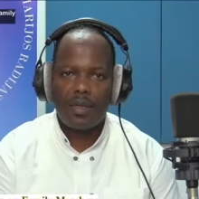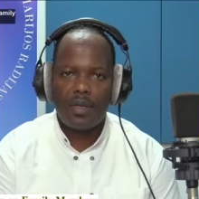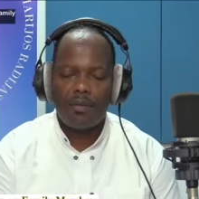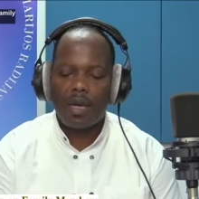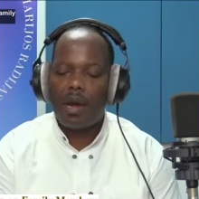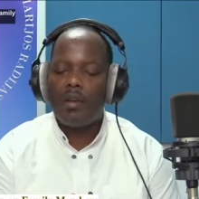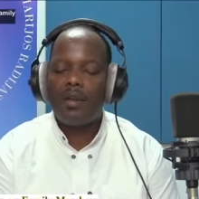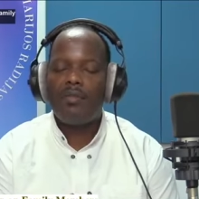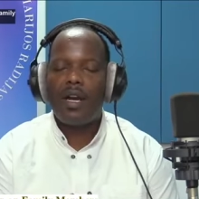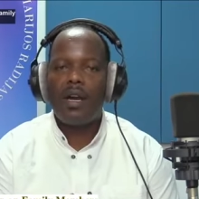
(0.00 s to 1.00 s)
But
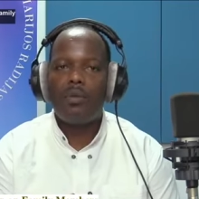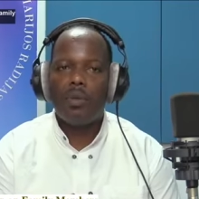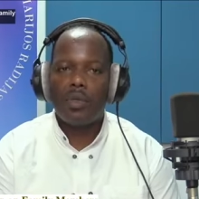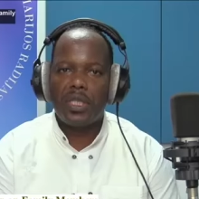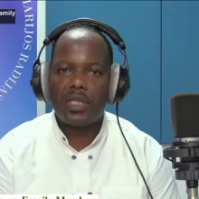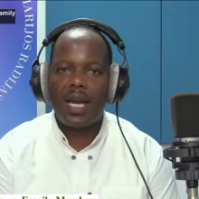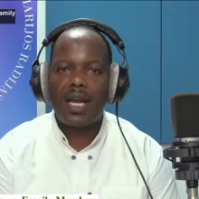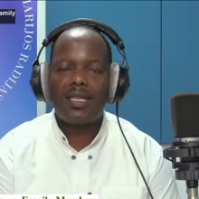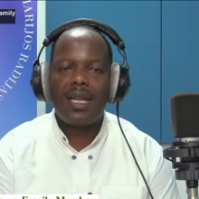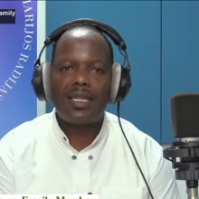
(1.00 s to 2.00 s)
however, we will
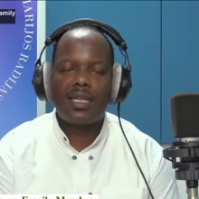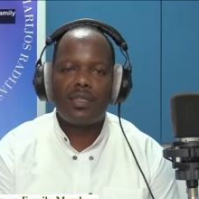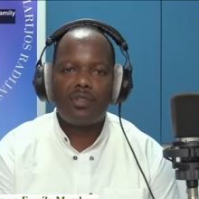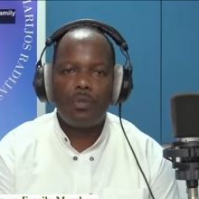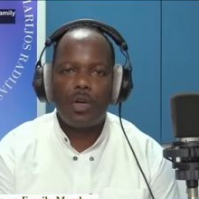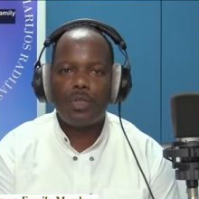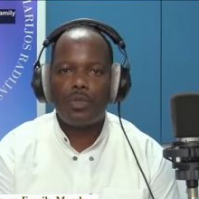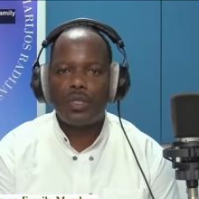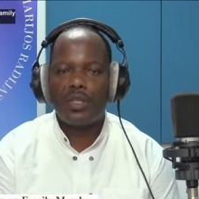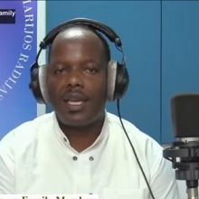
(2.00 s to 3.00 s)
discuss that a little more
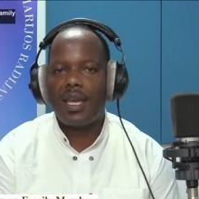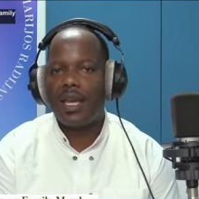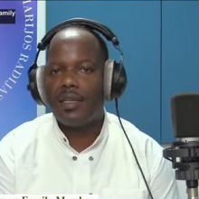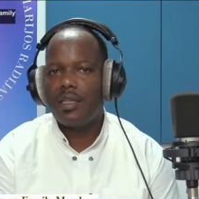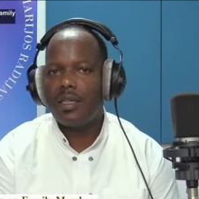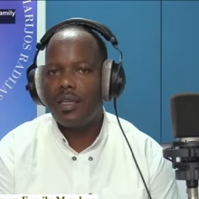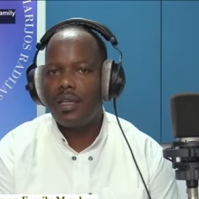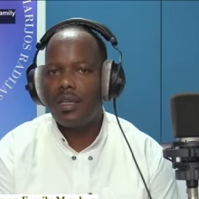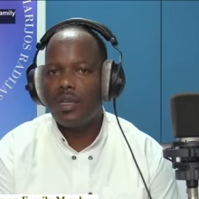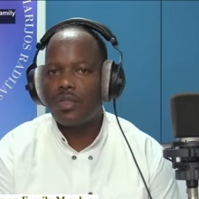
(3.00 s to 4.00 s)
towards the end
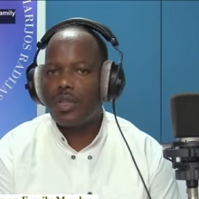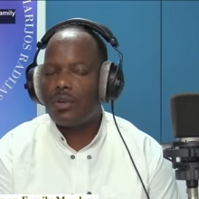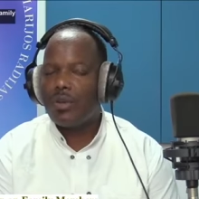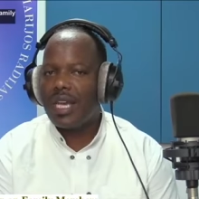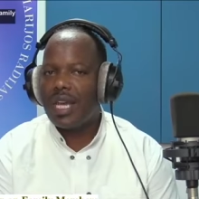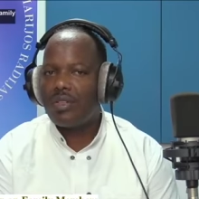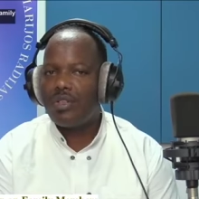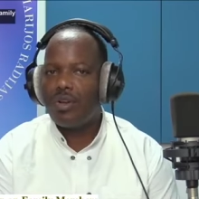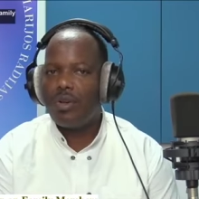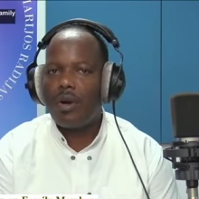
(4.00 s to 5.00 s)
so that we get to
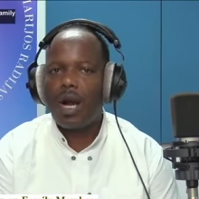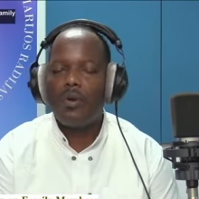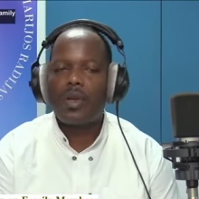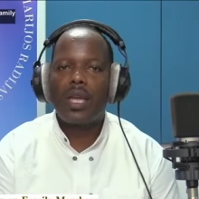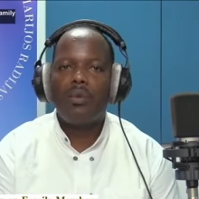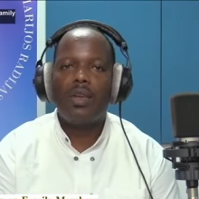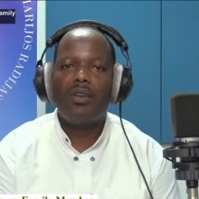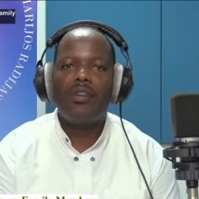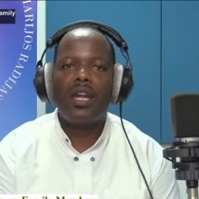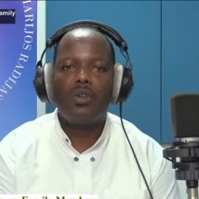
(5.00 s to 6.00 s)
know how can we
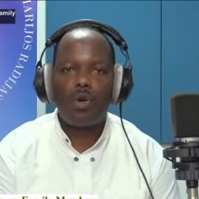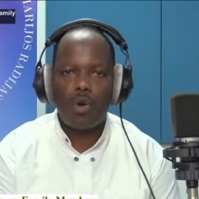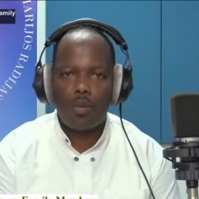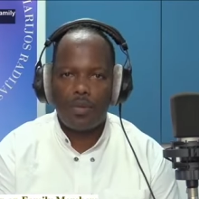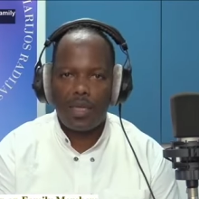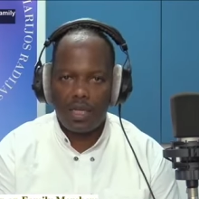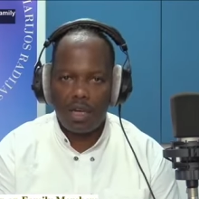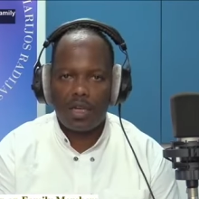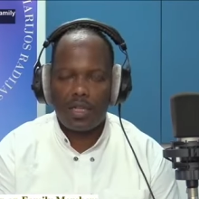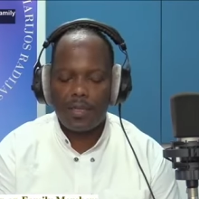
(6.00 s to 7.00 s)
find hope in
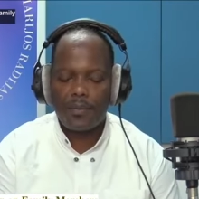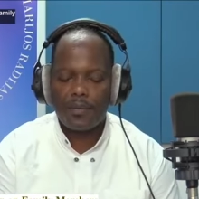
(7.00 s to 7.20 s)
God.